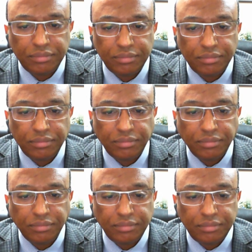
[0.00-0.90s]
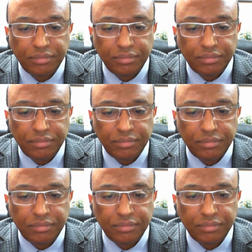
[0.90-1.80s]

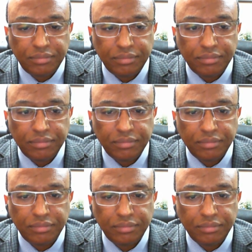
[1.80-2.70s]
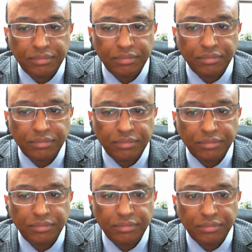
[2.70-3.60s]

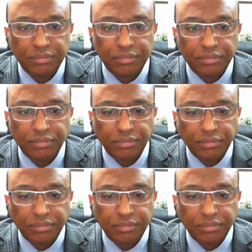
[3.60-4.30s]
This person isn't speaking.